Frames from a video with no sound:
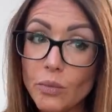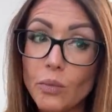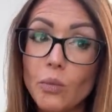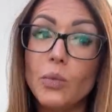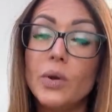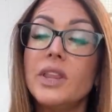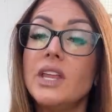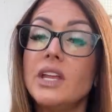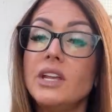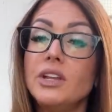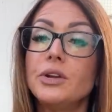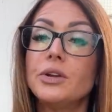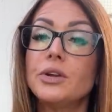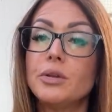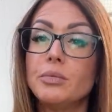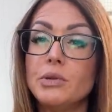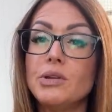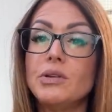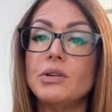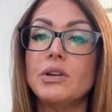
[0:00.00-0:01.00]
within your
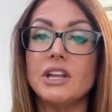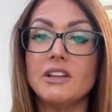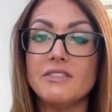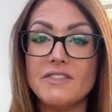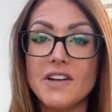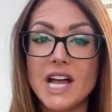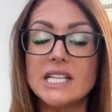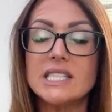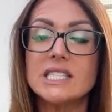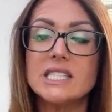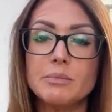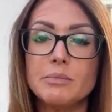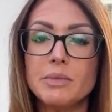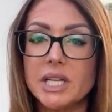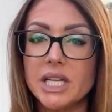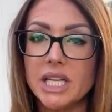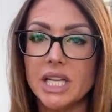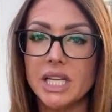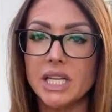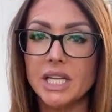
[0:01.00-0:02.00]
community, find
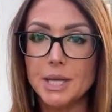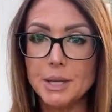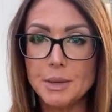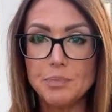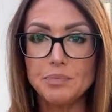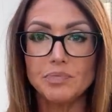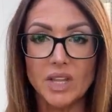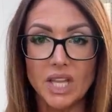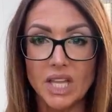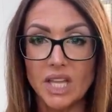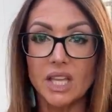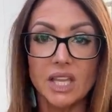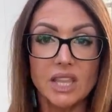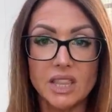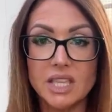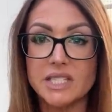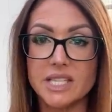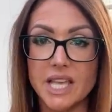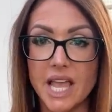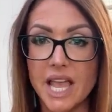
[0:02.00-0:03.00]
somebody
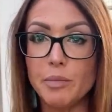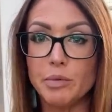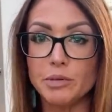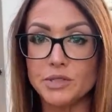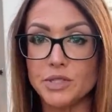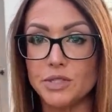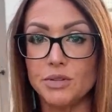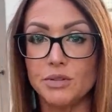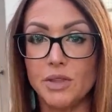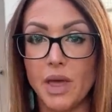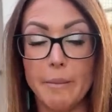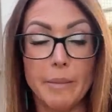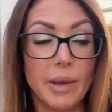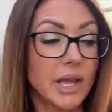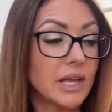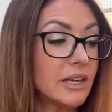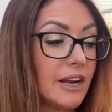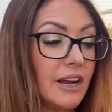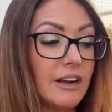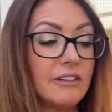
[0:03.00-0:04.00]
that's able to do that.
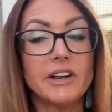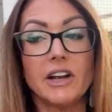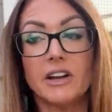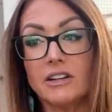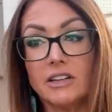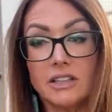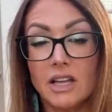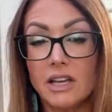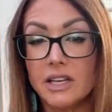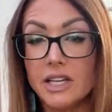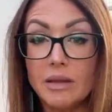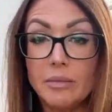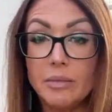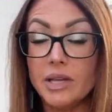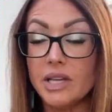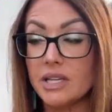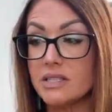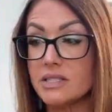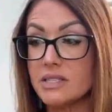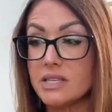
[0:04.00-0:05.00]
Mike and I are very lucky
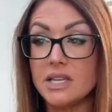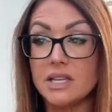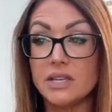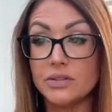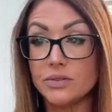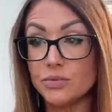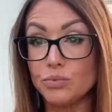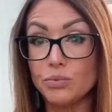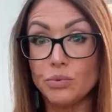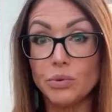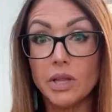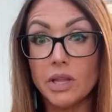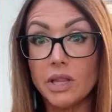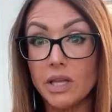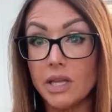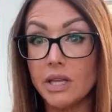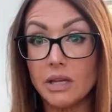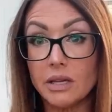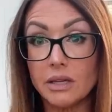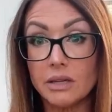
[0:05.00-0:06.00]
because he's
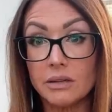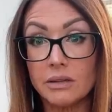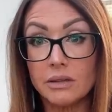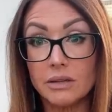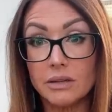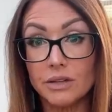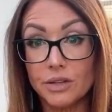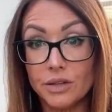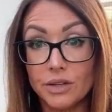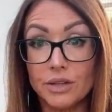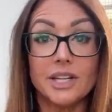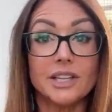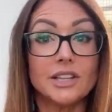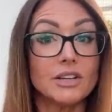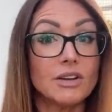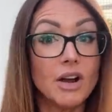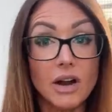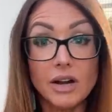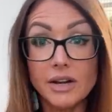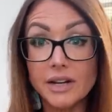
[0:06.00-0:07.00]
really good at
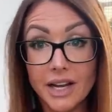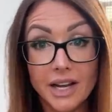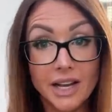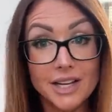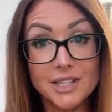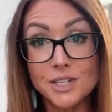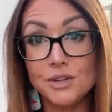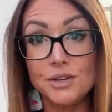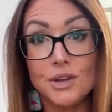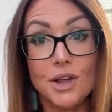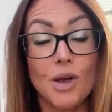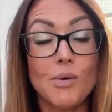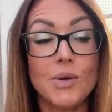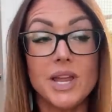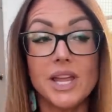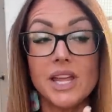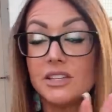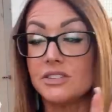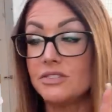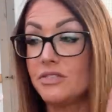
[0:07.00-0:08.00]
the gardening. As you know,
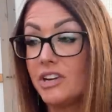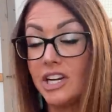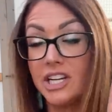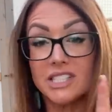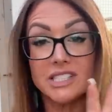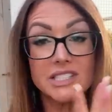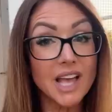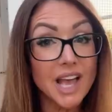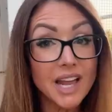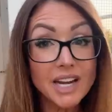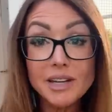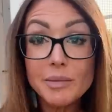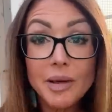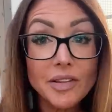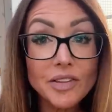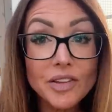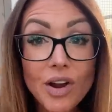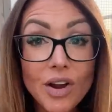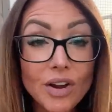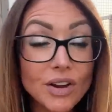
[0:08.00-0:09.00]
he gets very excited
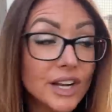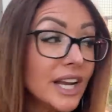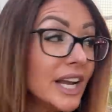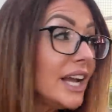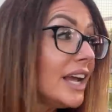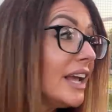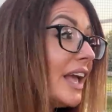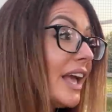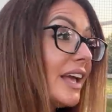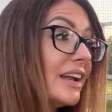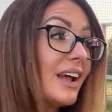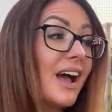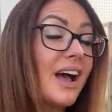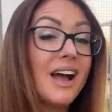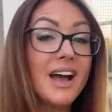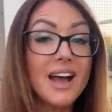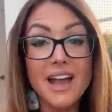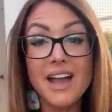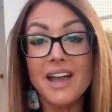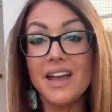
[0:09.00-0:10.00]
about the gardening, and
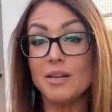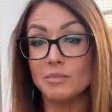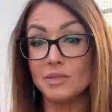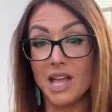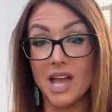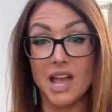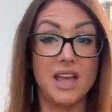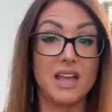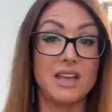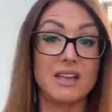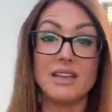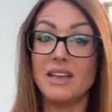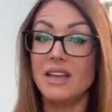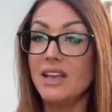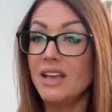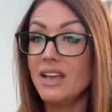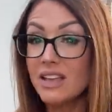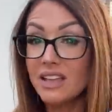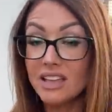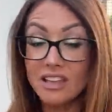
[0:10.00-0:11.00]
I am like,
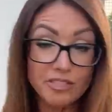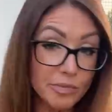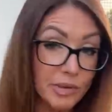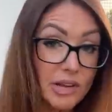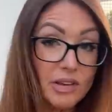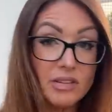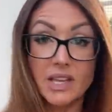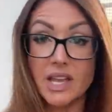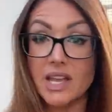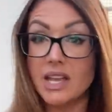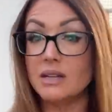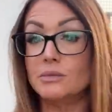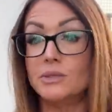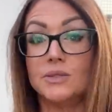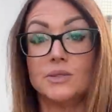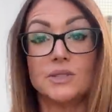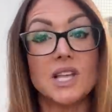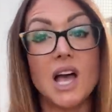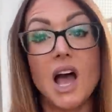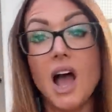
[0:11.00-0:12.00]
give me all the
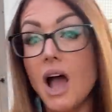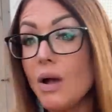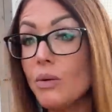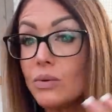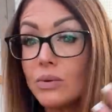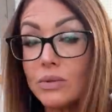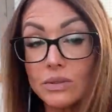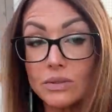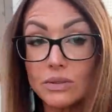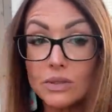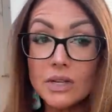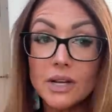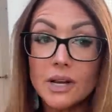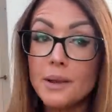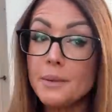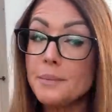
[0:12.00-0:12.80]
animals. I will,